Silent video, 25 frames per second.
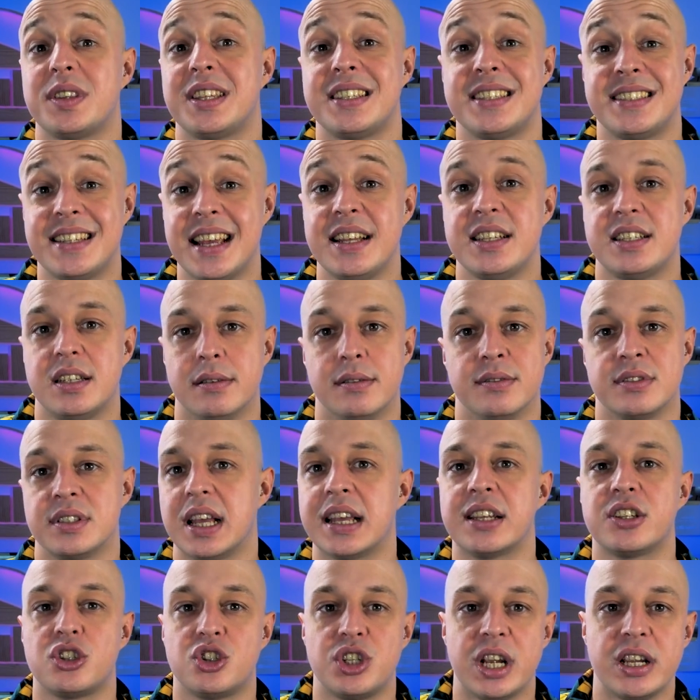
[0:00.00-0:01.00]
with
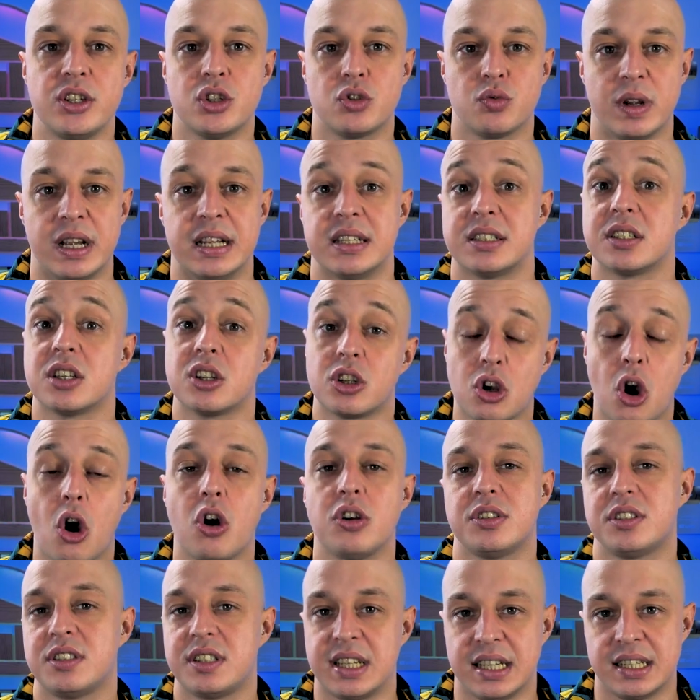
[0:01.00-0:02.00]
incentives, exchange rates,
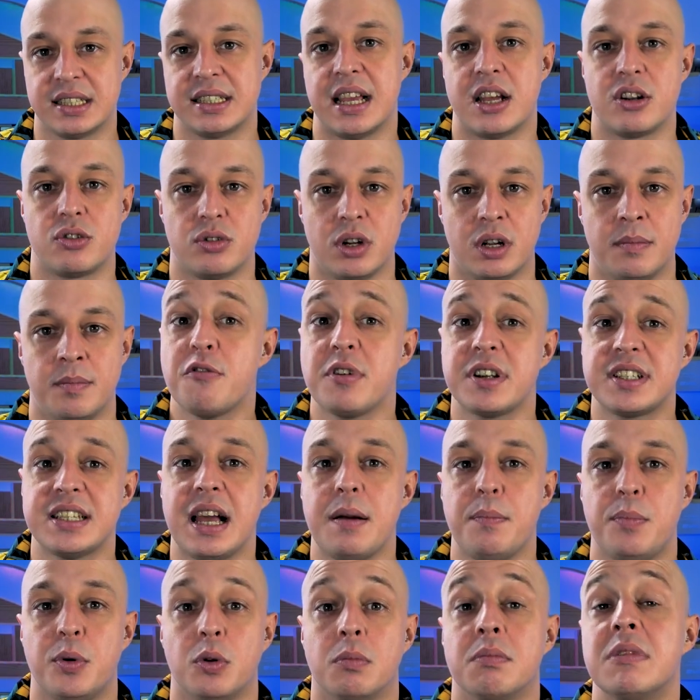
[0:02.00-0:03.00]
costs, etc. For
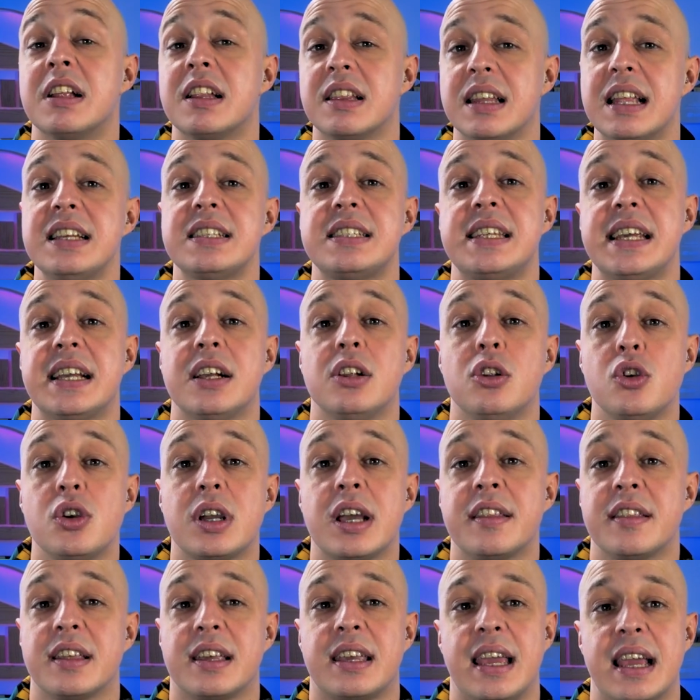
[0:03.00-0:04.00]
example, let's take a
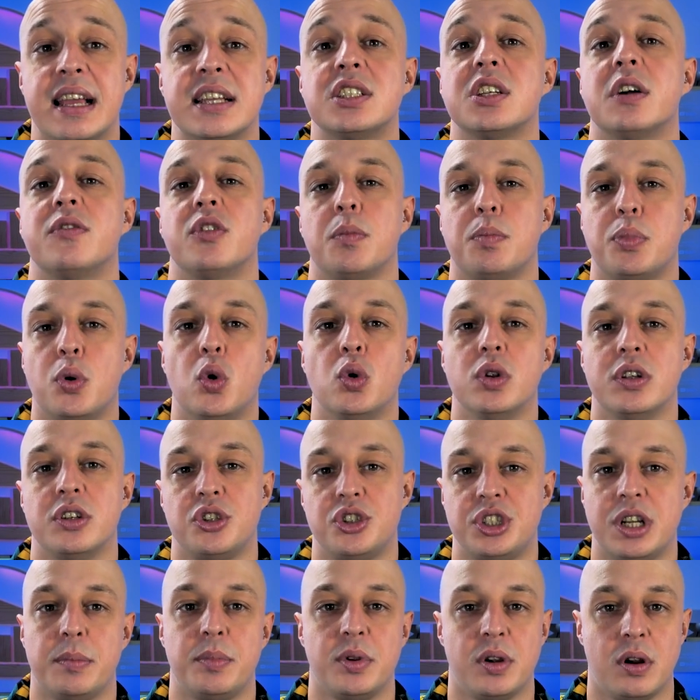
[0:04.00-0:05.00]
look at the case of the Polish
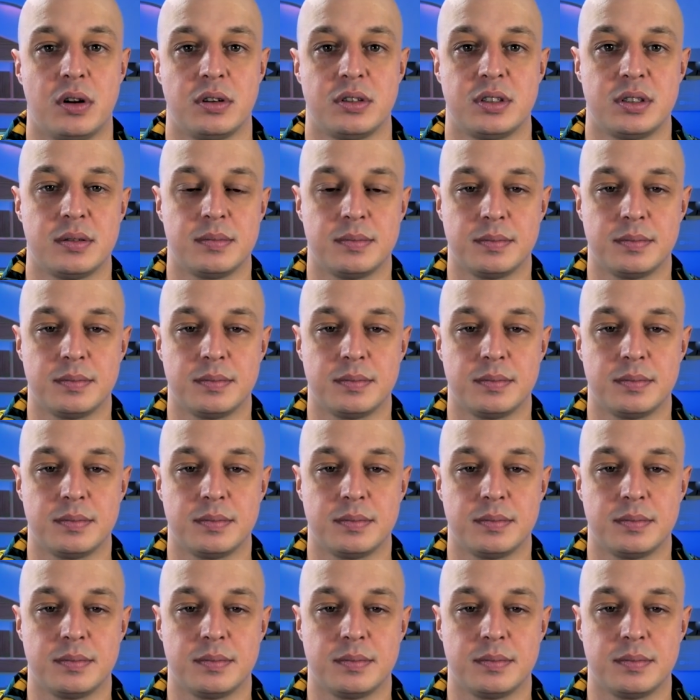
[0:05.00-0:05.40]
shipyards.